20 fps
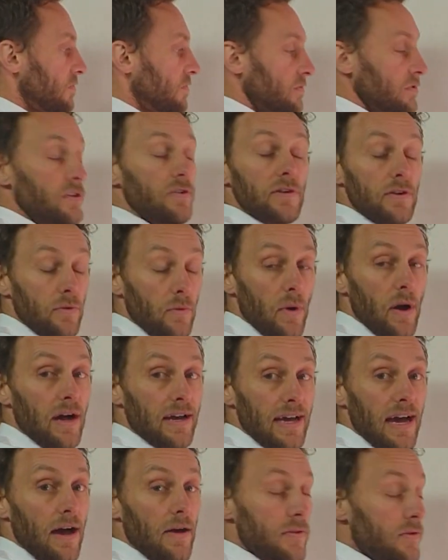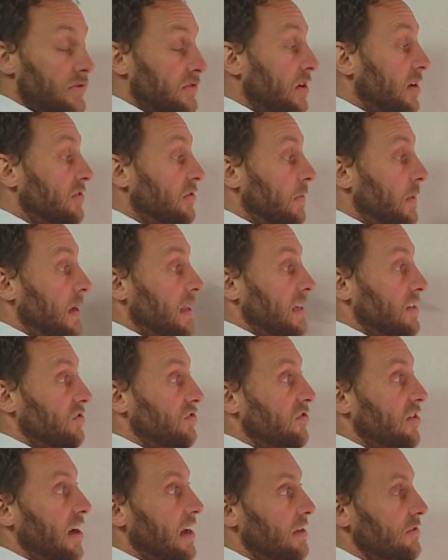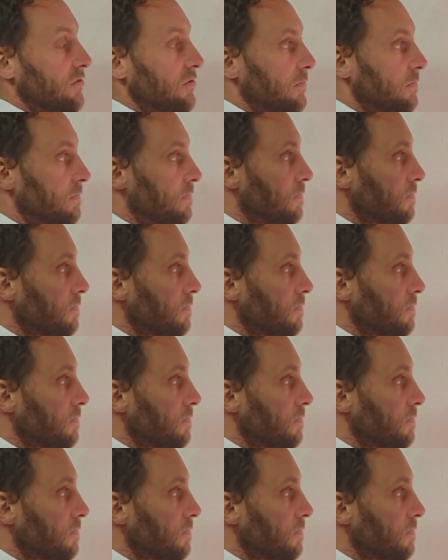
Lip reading: you're going to work out there's going to be an exchange.